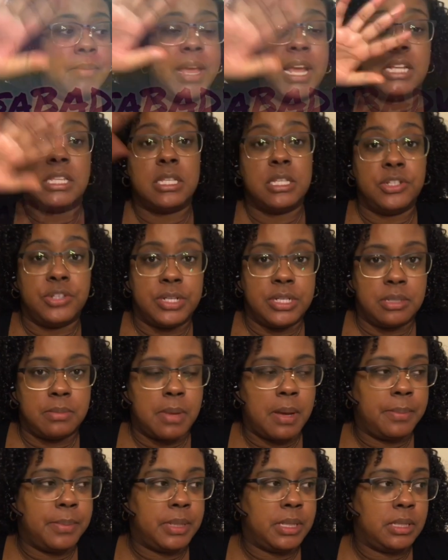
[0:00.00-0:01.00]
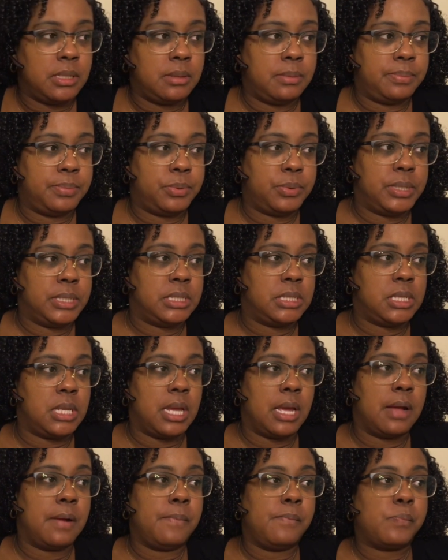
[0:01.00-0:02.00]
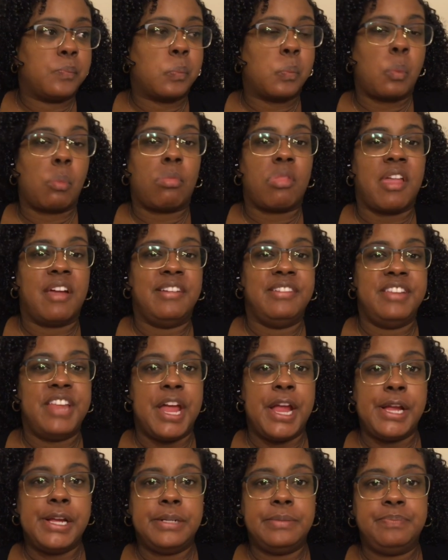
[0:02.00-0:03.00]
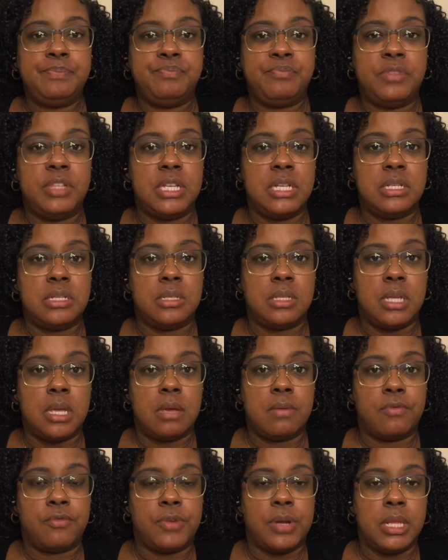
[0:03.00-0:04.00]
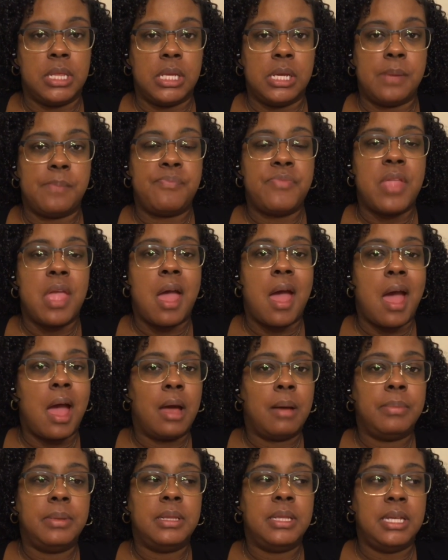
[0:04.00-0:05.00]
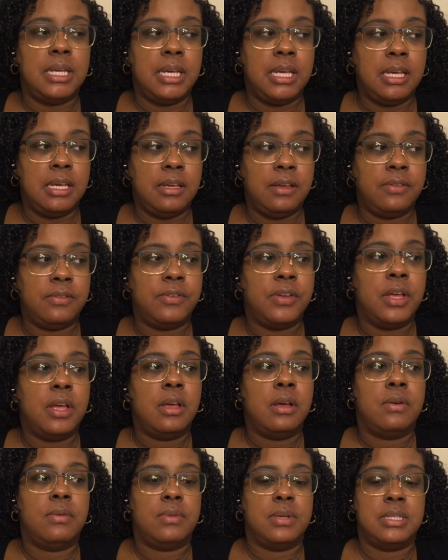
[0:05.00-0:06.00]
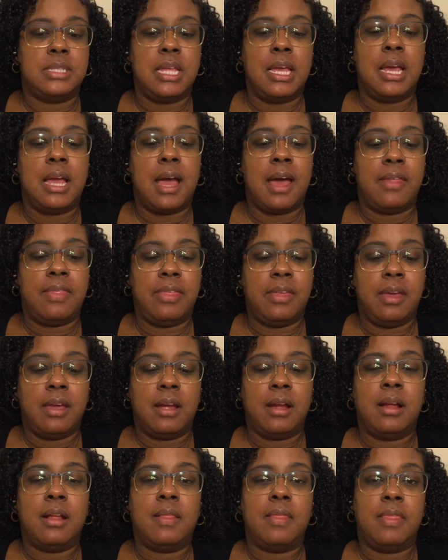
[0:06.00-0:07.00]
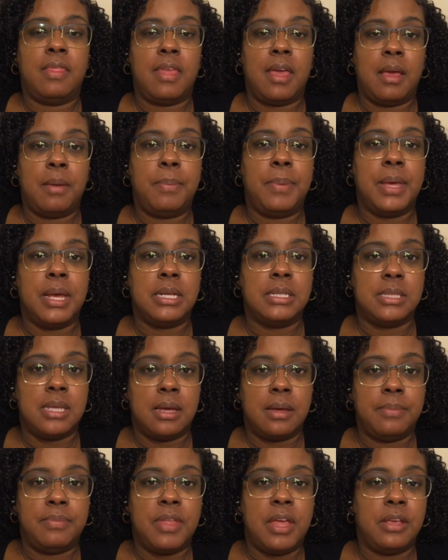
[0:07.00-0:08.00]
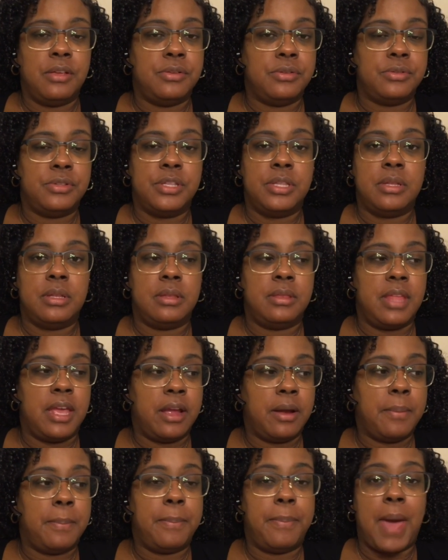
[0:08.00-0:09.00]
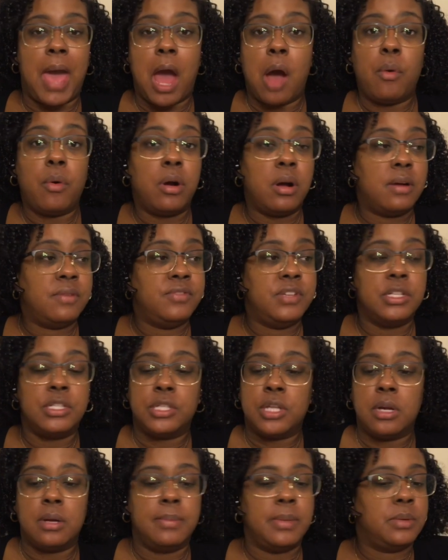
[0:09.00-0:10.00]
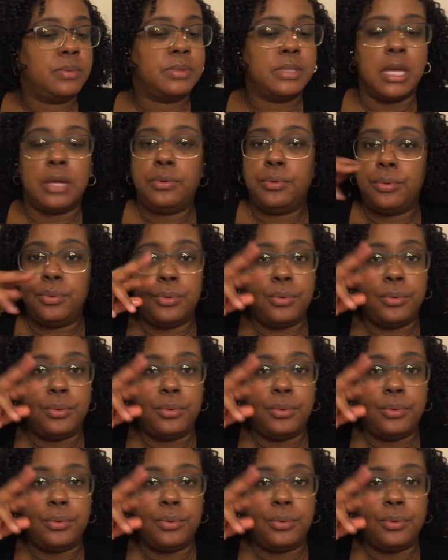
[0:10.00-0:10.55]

back to address my bullet points now. Nate didn't seem friendly. I believe once they got there, they picked up, they used their power of discernment. It was like,